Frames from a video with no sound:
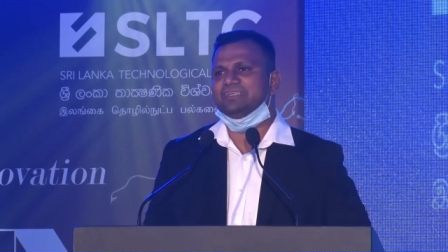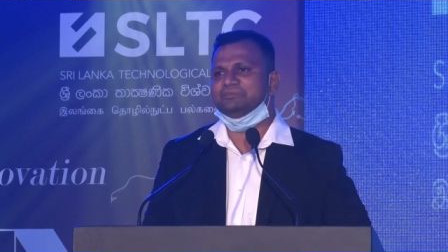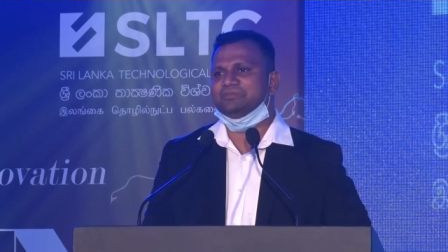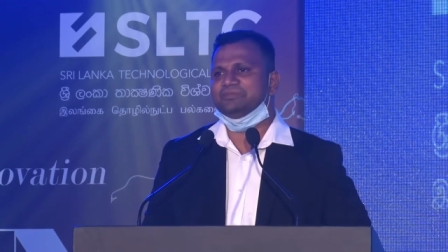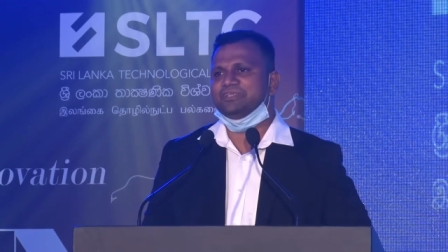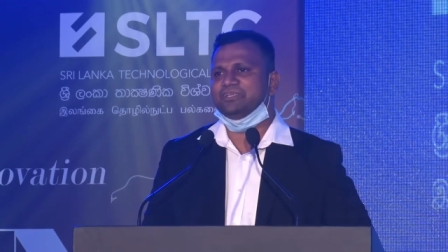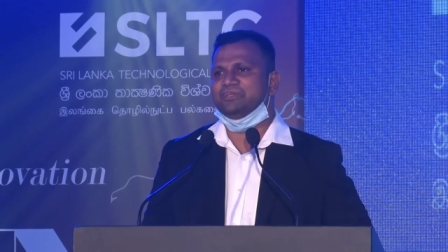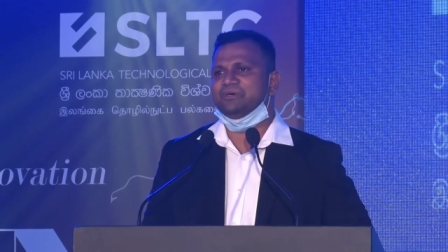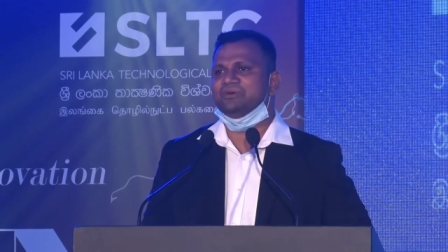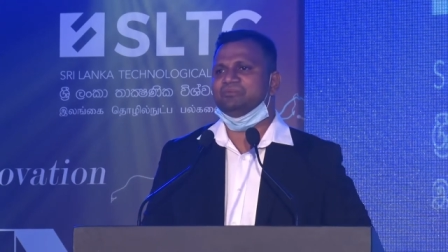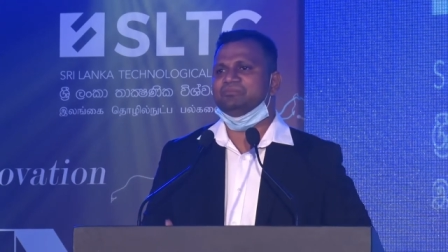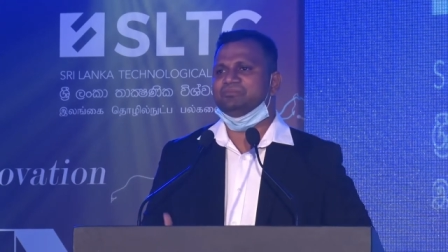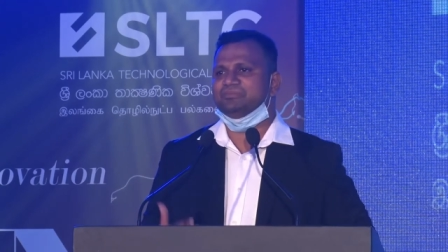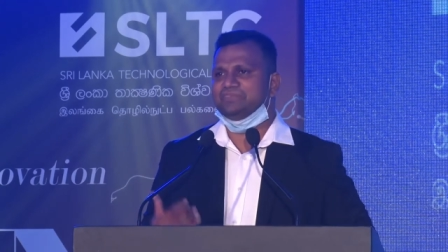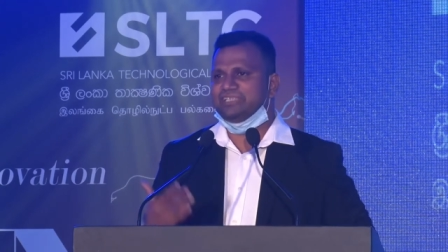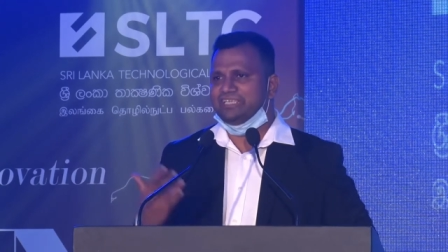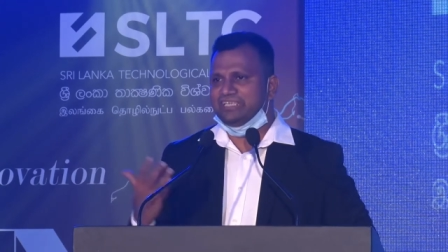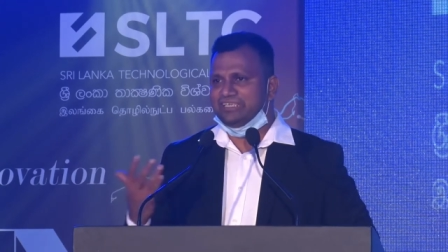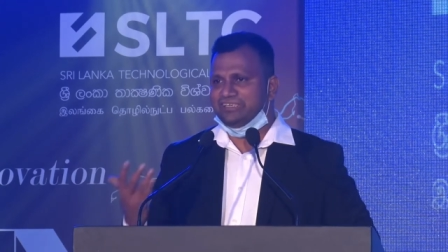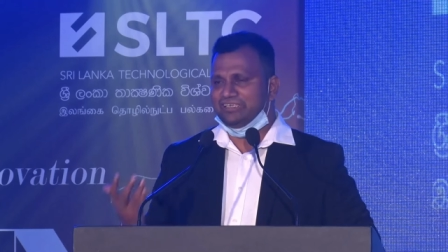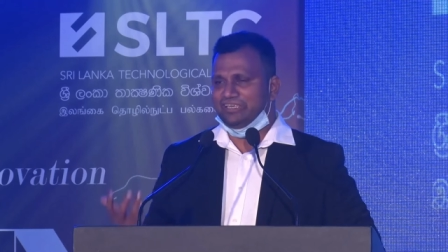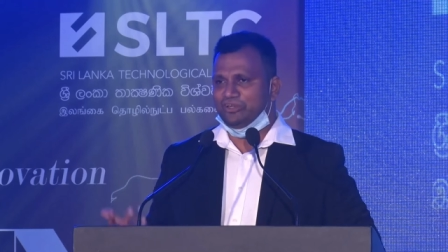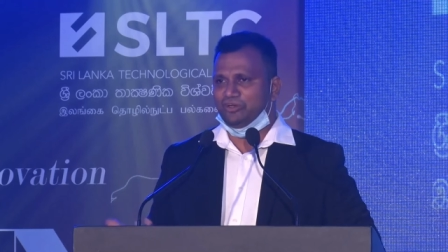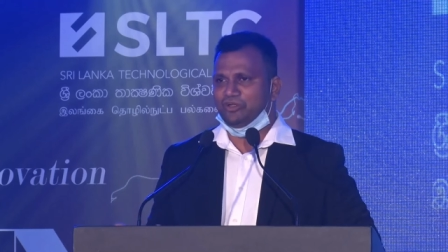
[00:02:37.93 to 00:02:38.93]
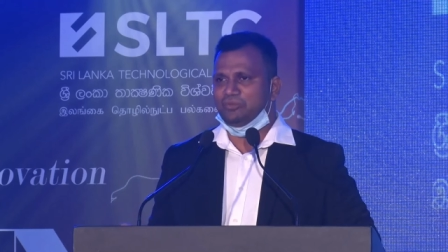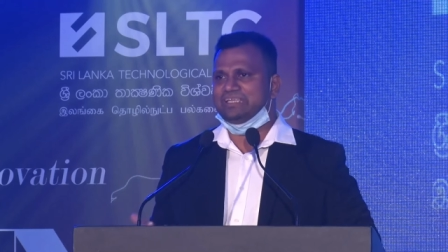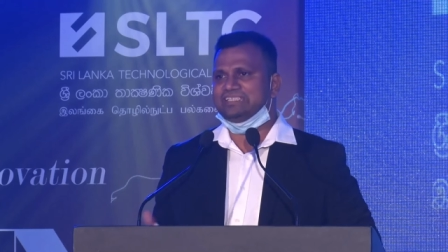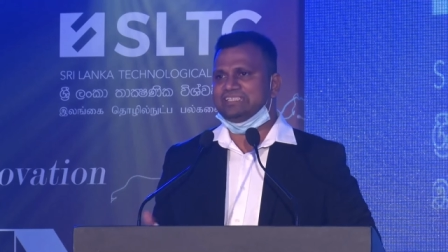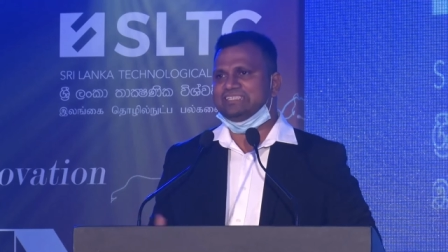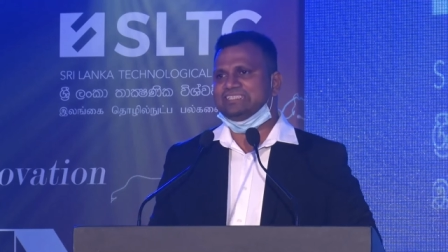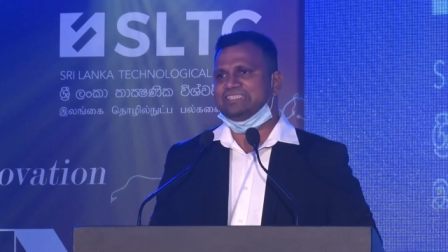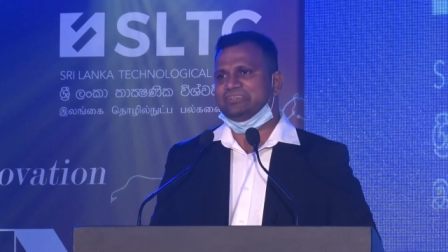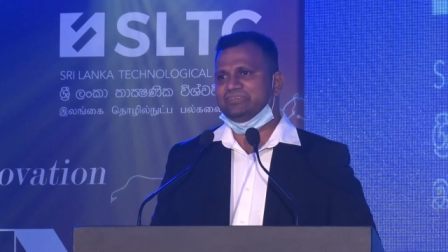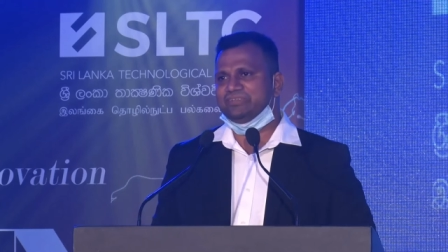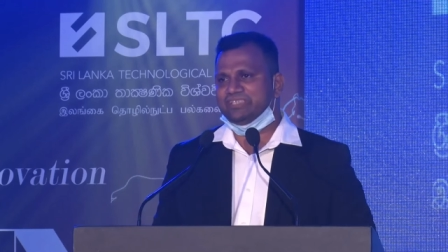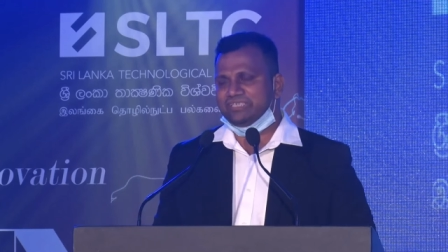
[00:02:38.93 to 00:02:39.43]
you know
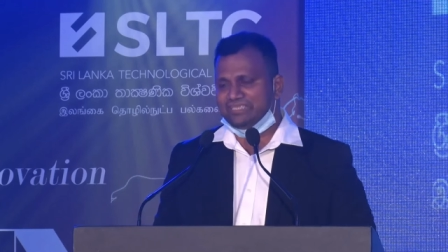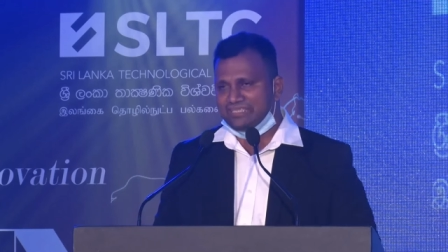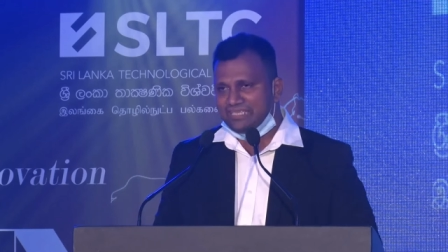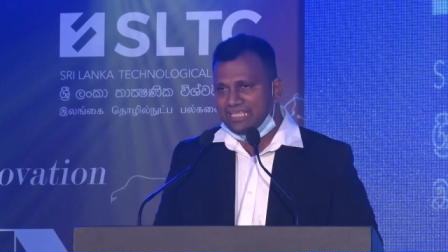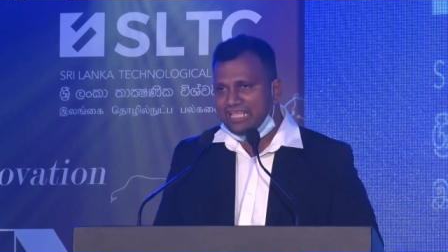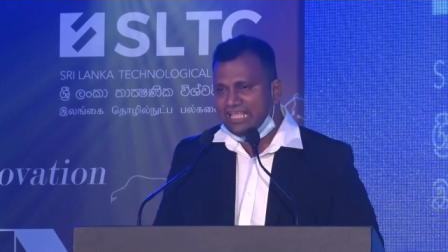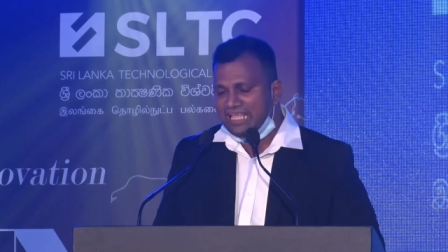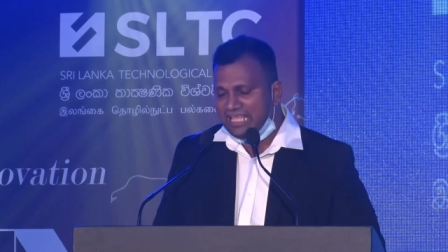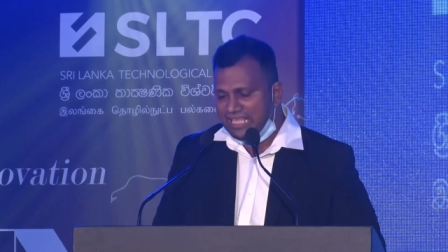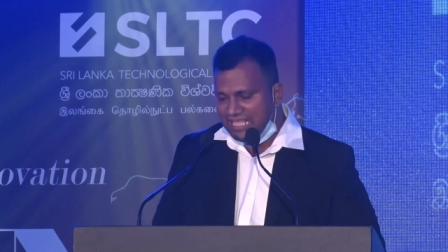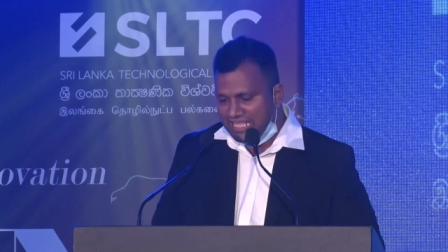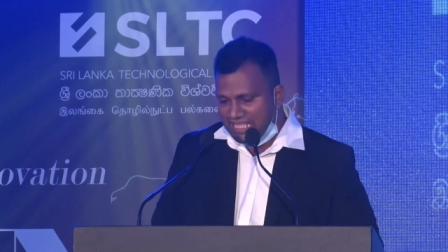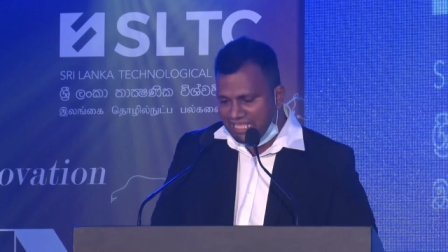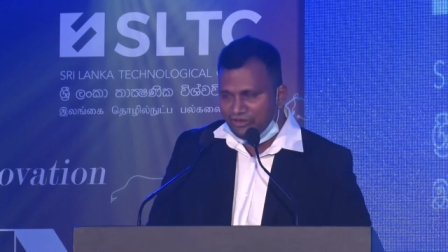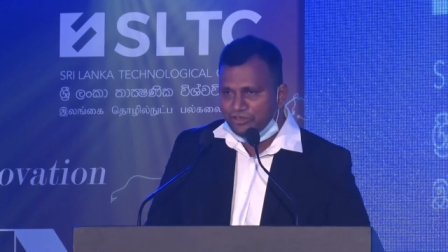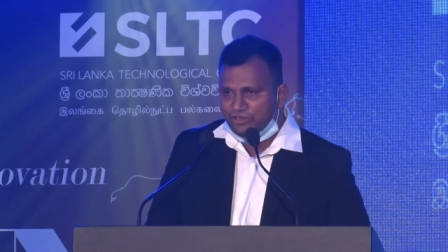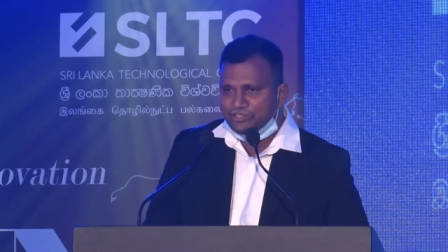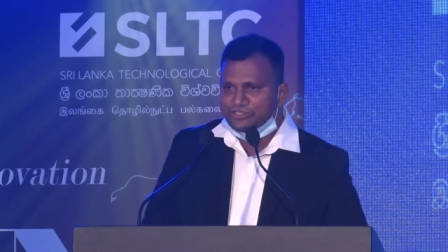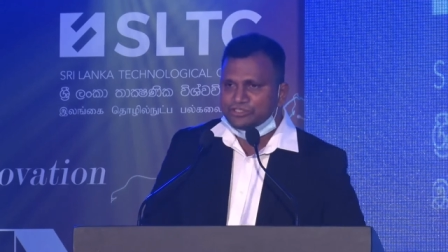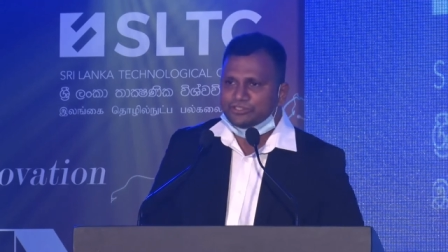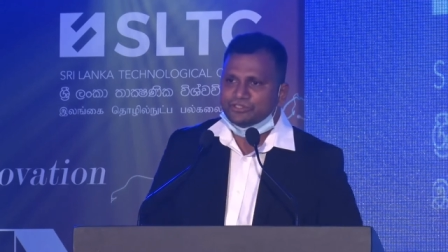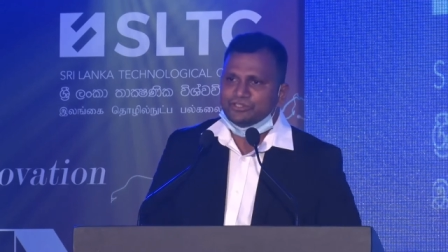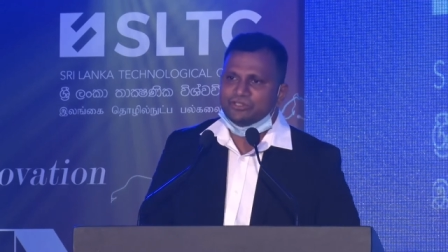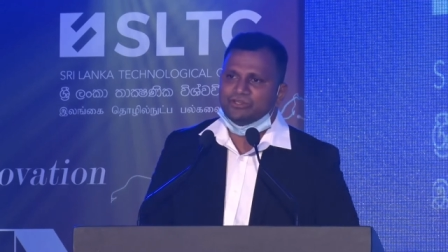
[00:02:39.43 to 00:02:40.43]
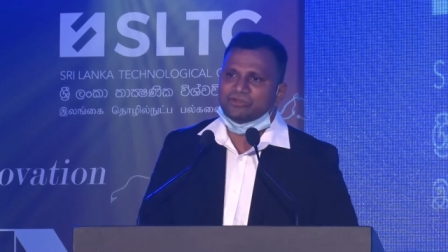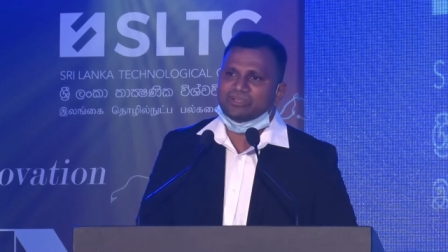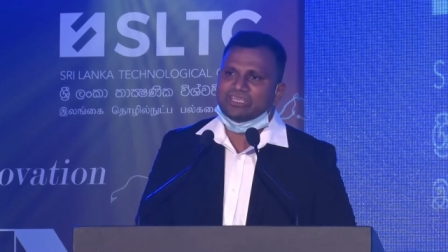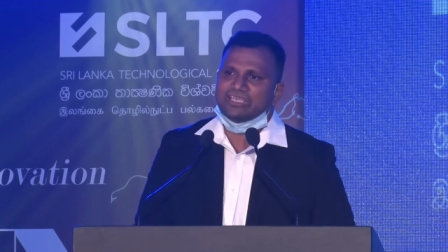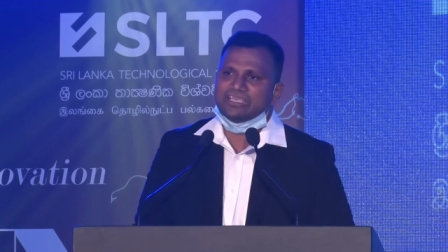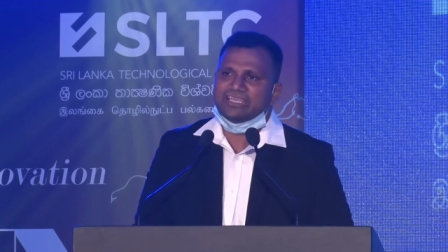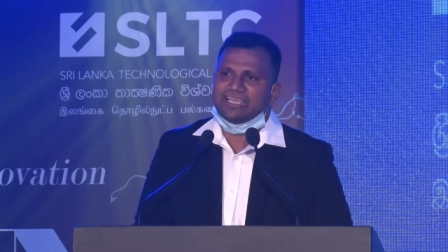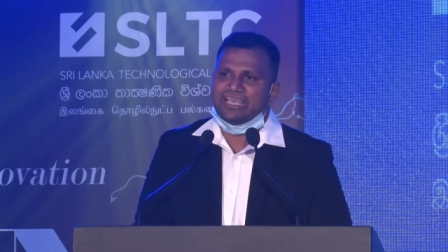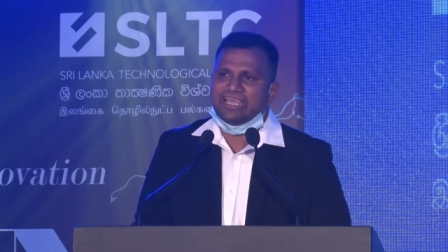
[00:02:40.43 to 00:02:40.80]
nanomaterial, and also looking